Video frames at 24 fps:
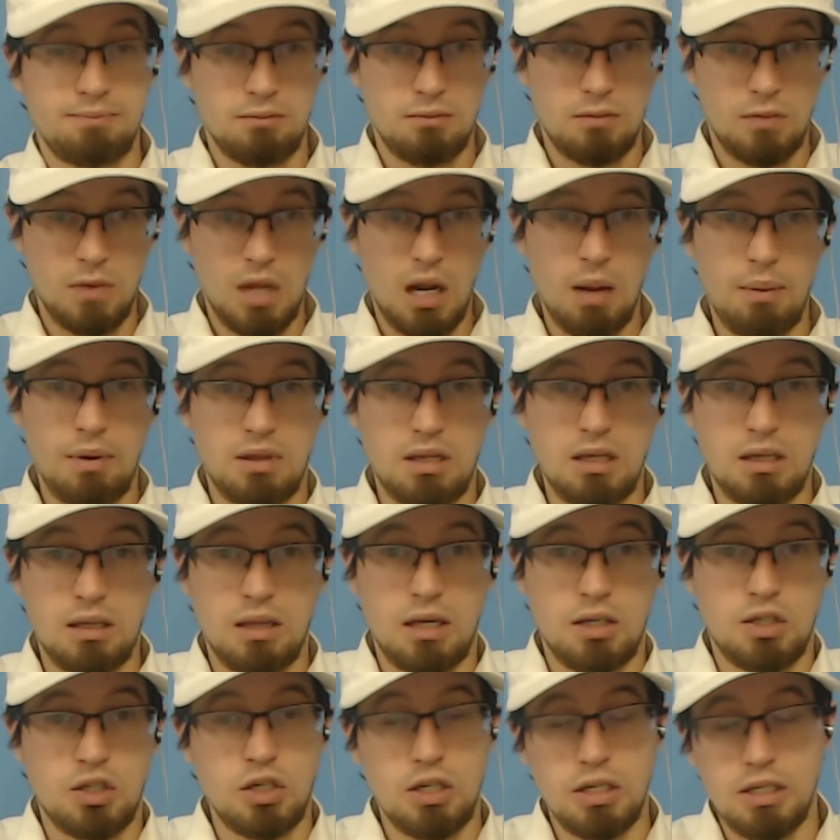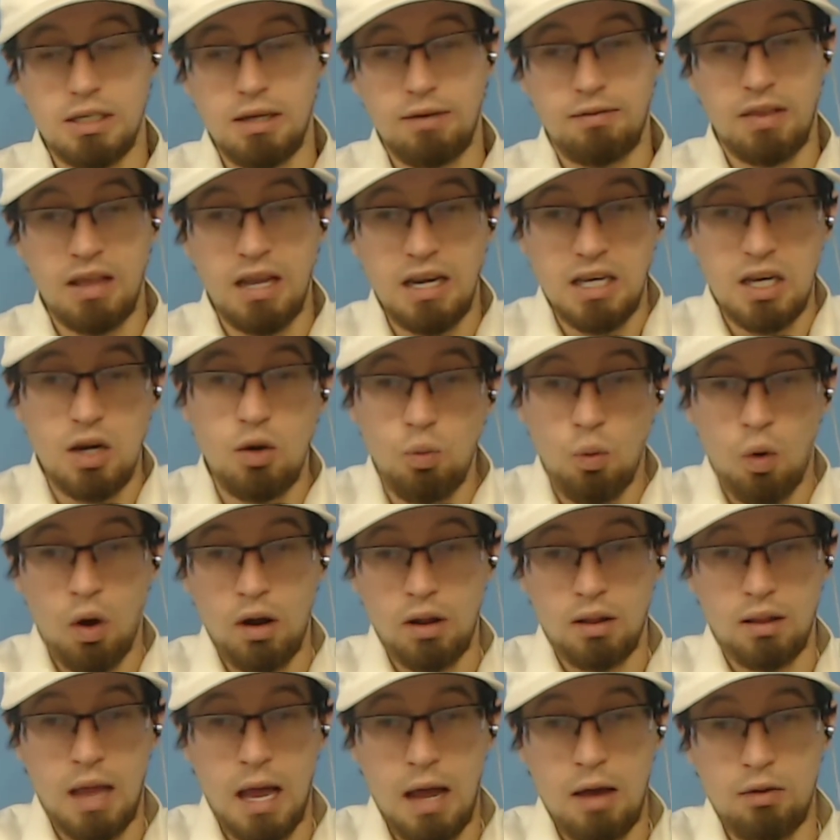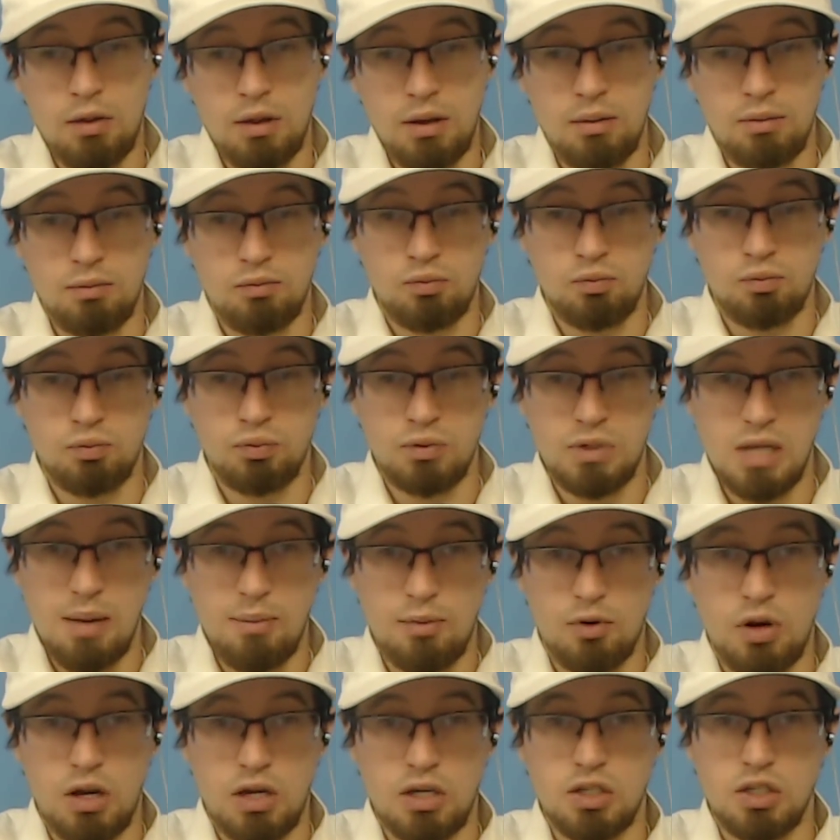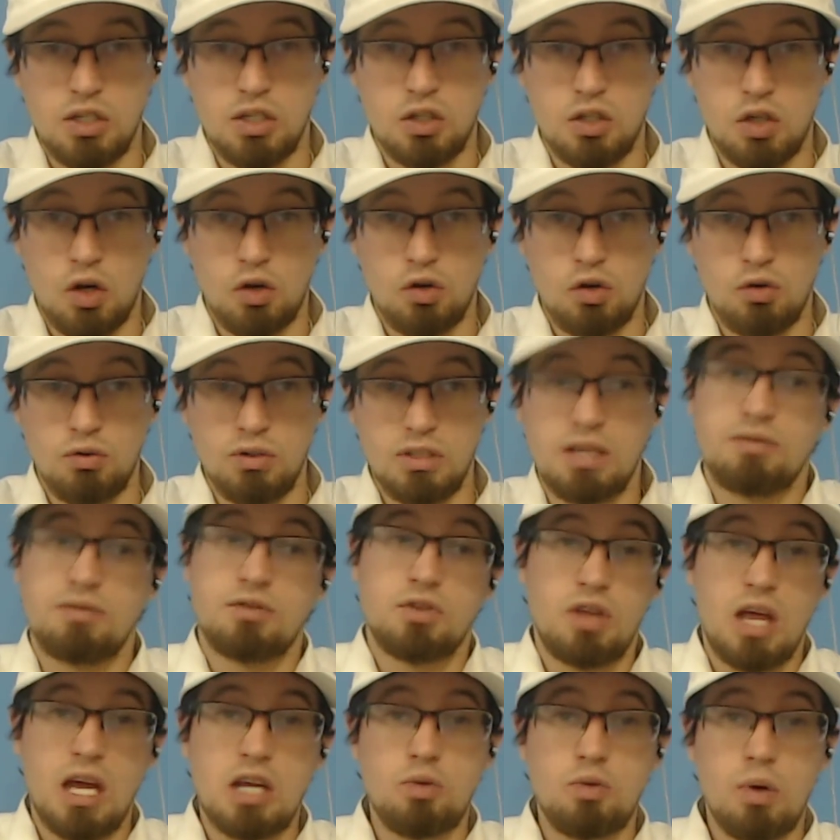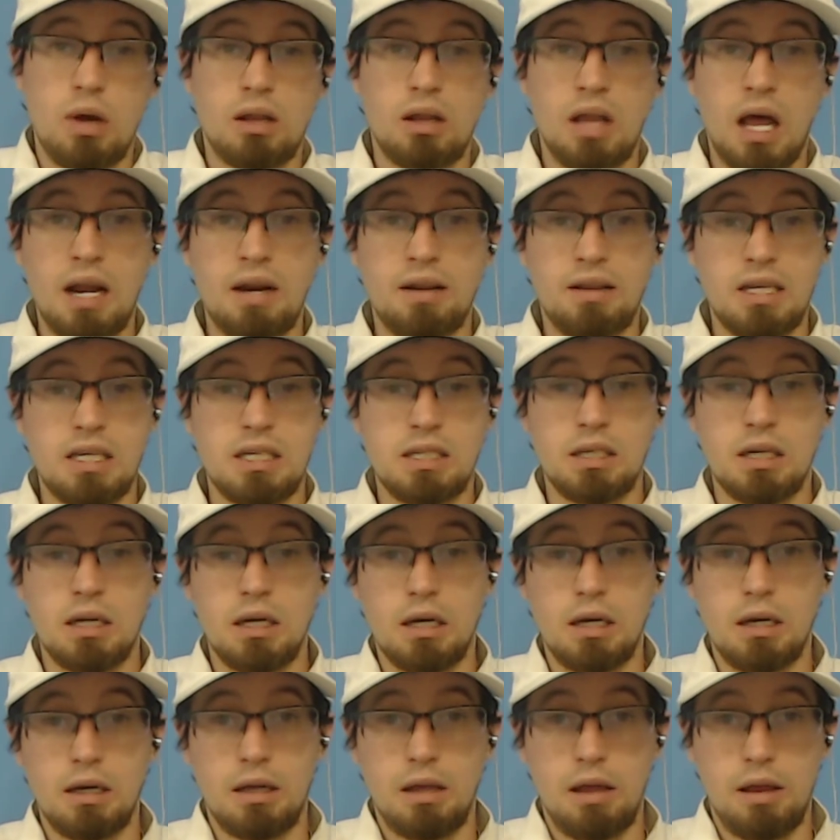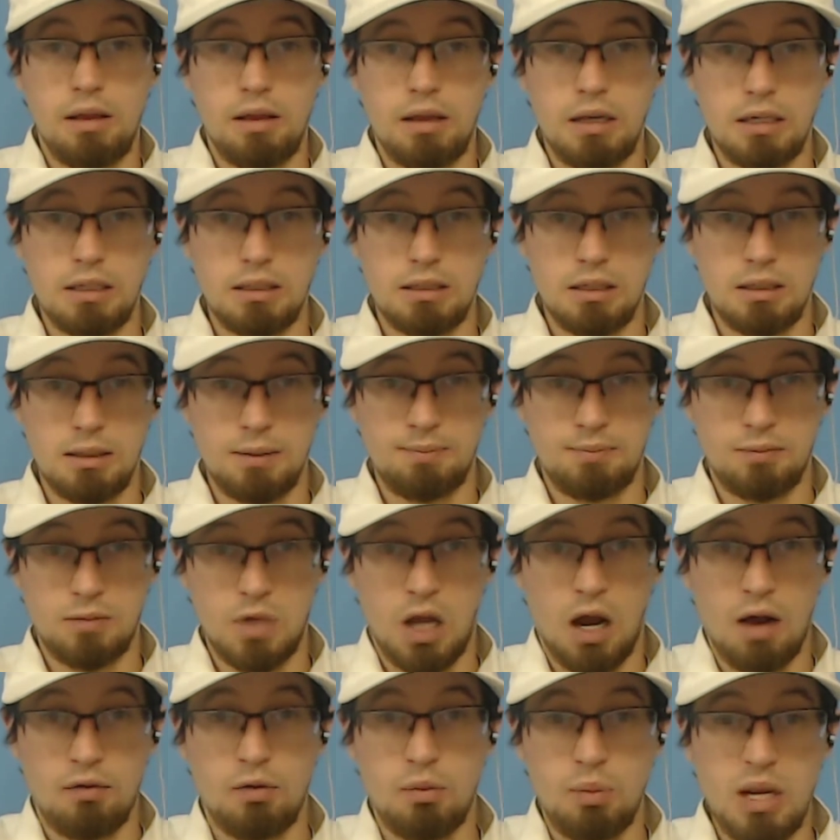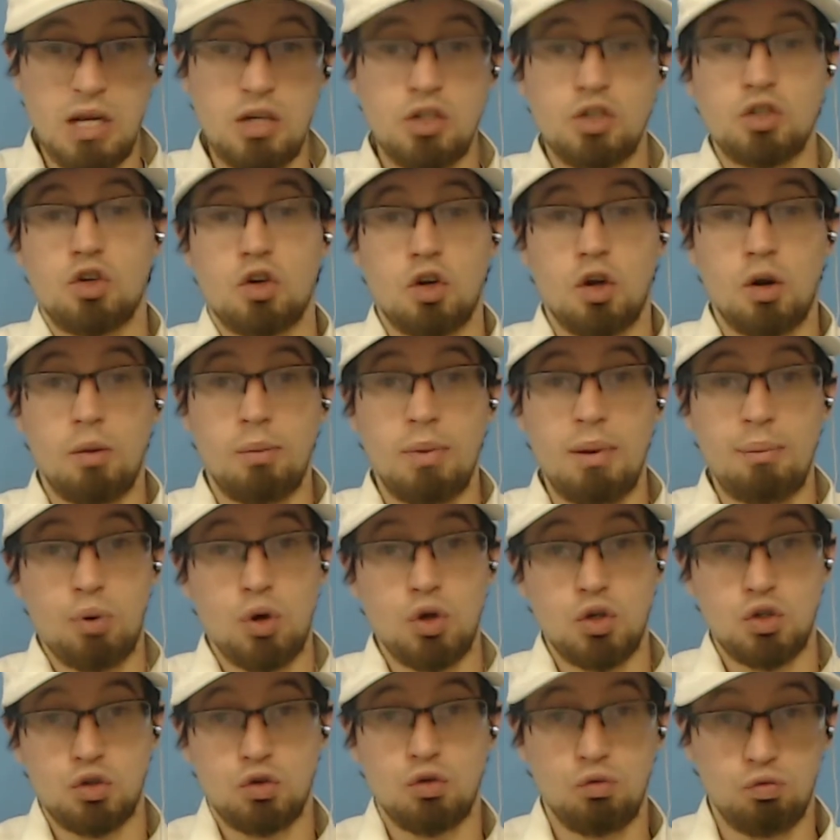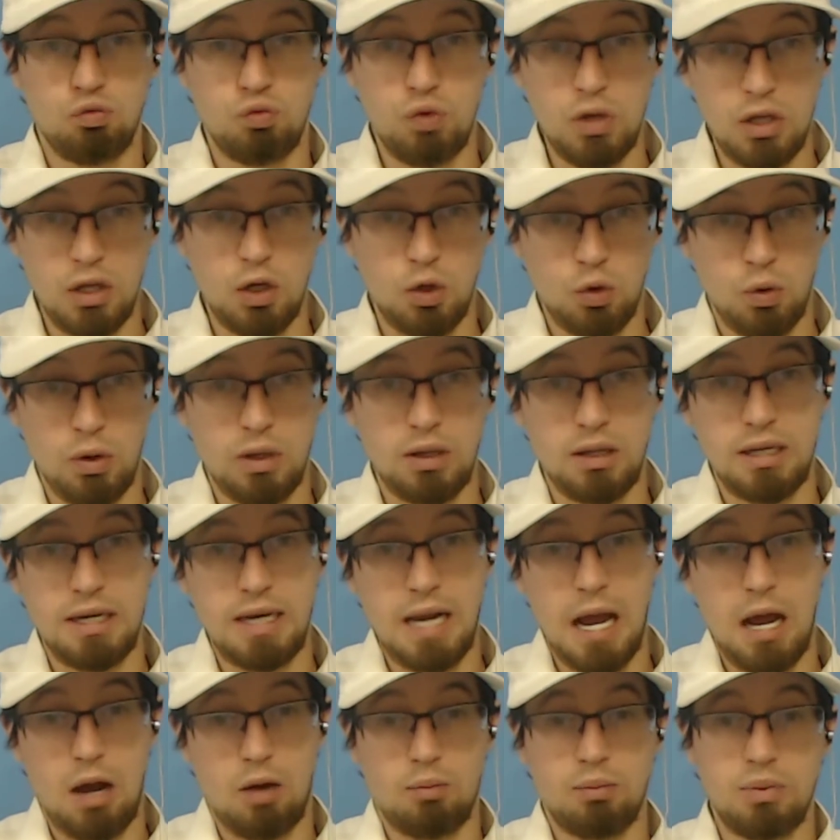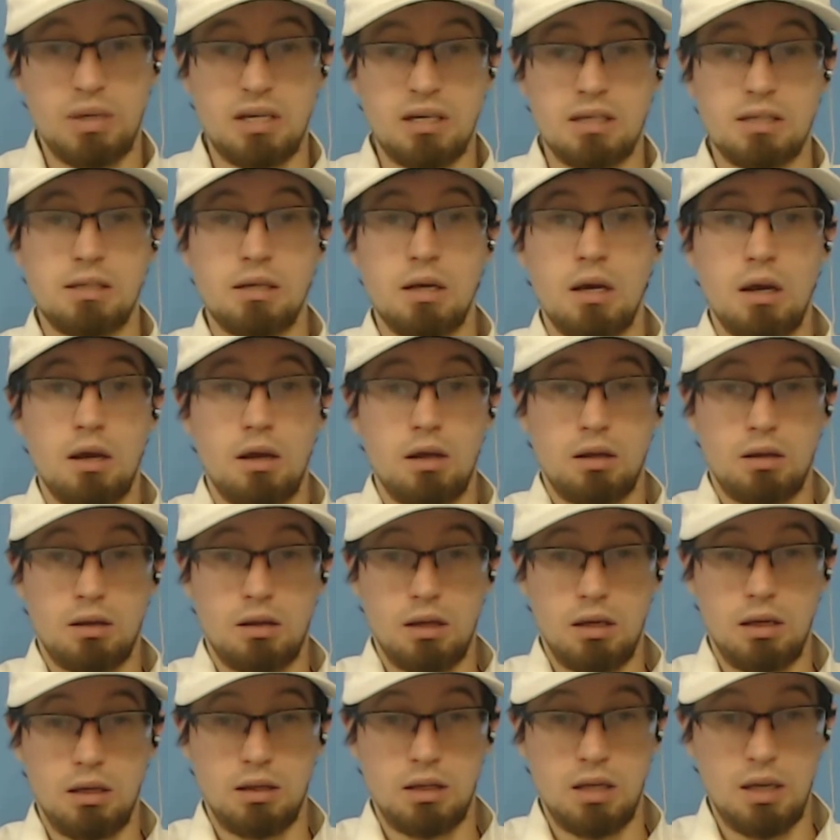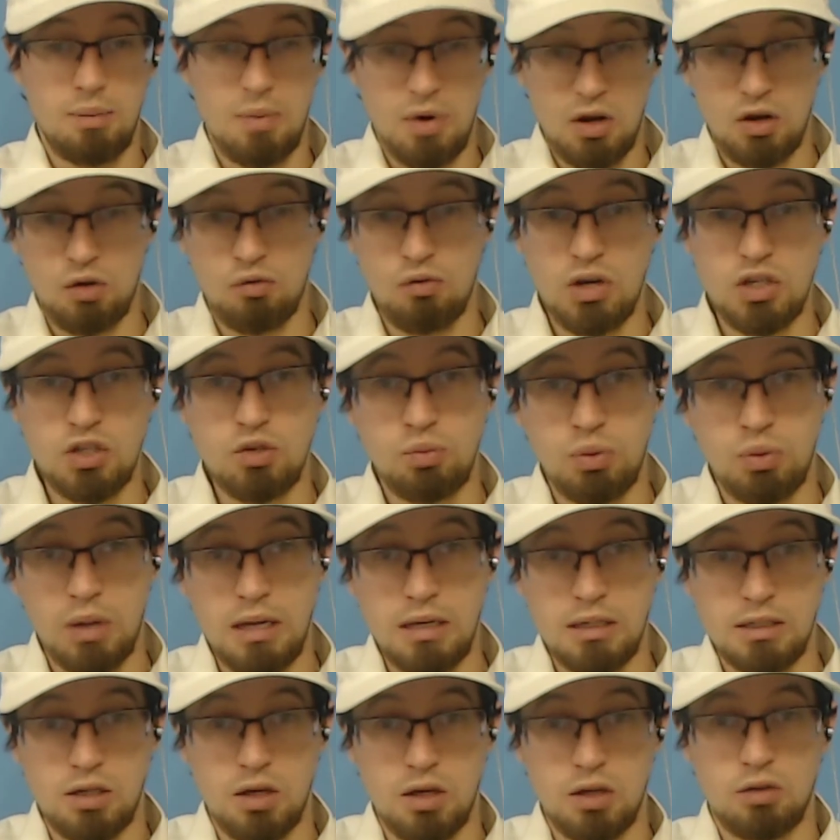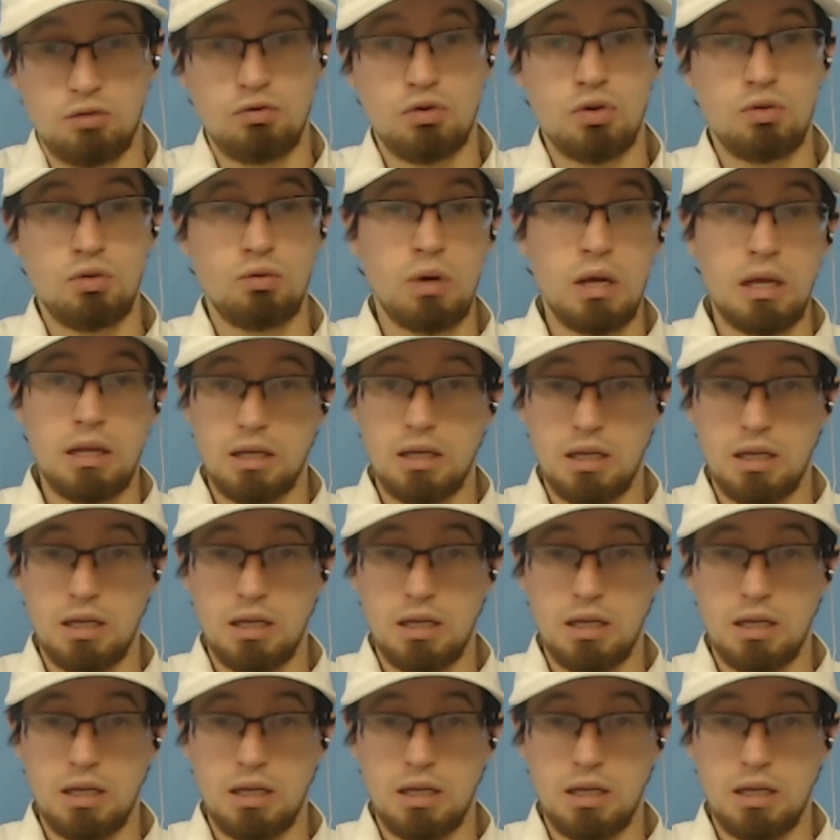election and stuff. They didn't want to allow the Democrats to start doing stuff. So that's why a lot of these confirmations are going to be pushed through really quickly now, because the American Rescue Plan has gone through.